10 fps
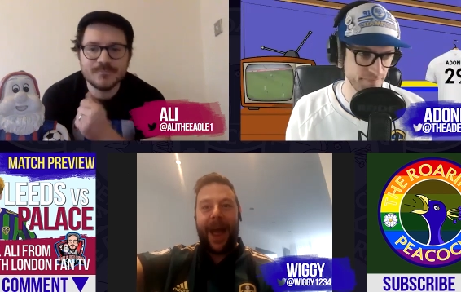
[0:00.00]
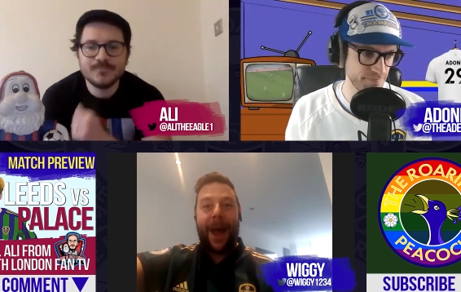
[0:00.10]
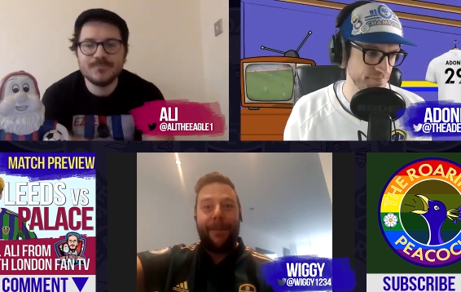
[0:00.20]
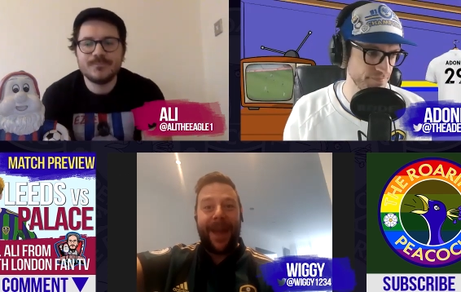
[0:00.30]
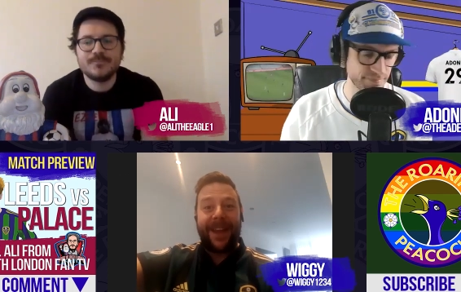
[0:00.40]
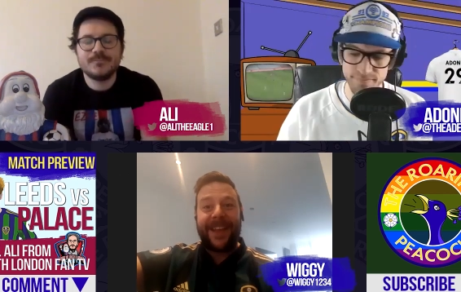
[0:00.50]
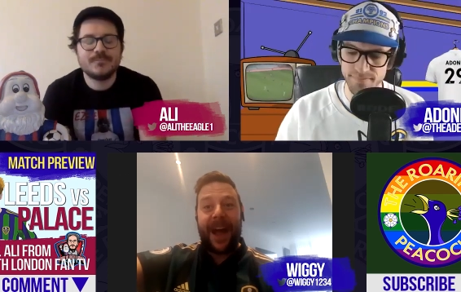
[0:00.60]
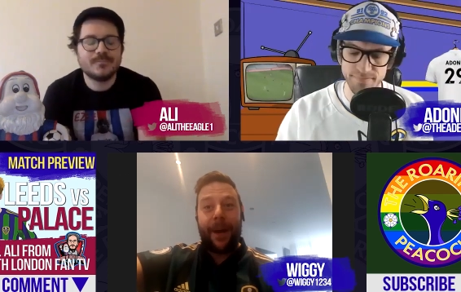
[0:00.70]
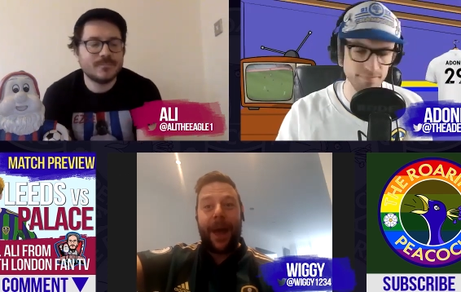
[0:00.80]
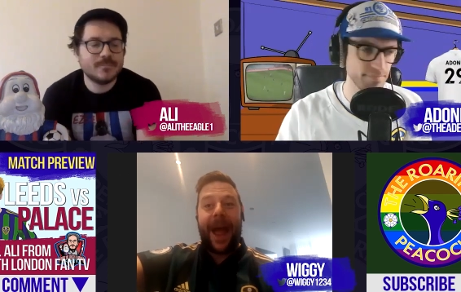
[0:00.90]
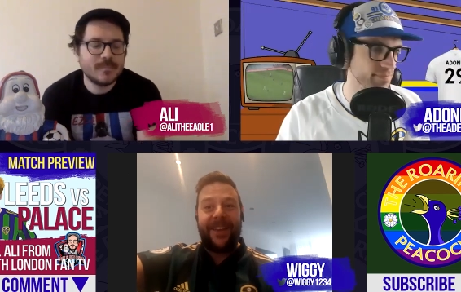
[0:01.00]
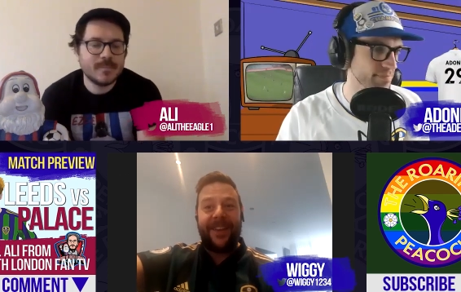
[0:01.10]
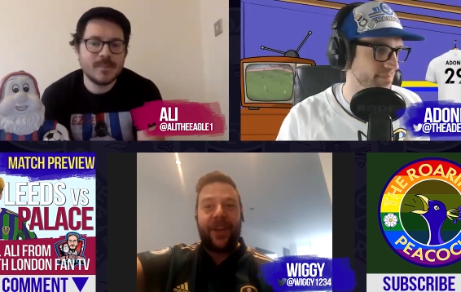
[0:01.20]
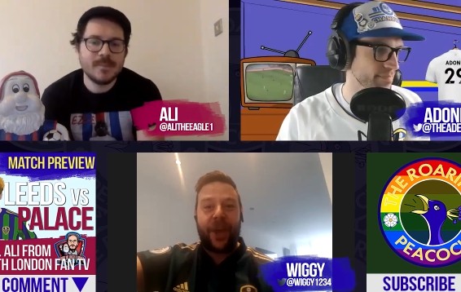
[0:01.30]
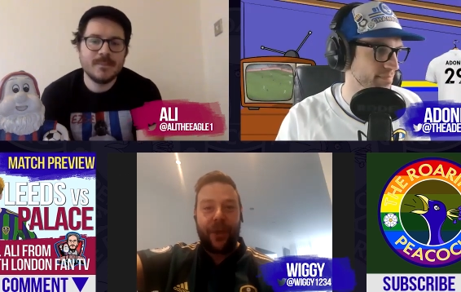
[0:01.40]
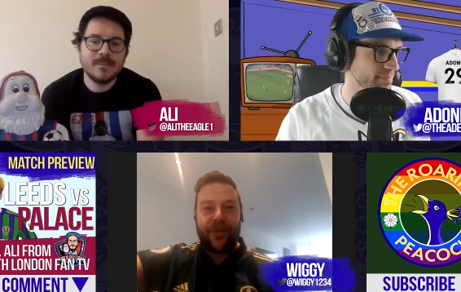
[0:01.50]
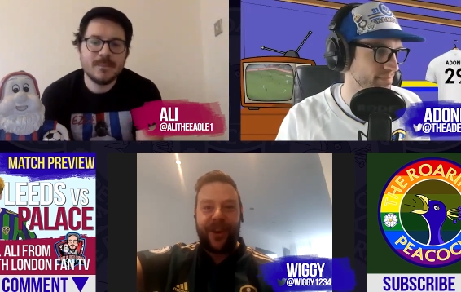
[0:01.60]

Speaker 1: and makes our execution